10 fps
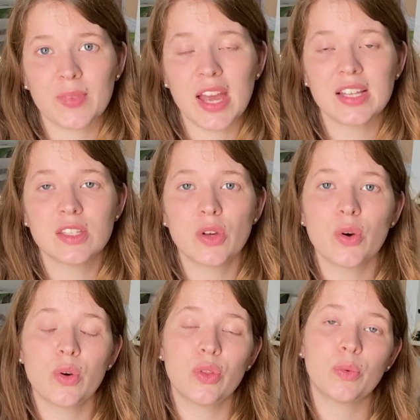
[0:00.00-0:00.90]
And
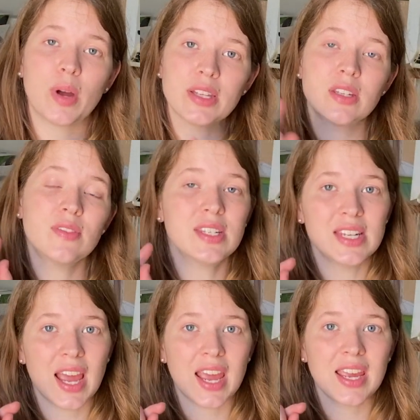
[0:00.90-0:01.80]
so the rest of the
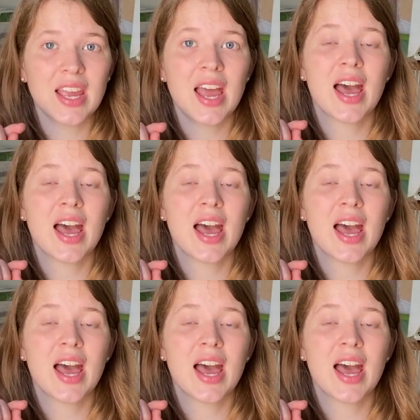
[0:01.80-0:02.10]
day,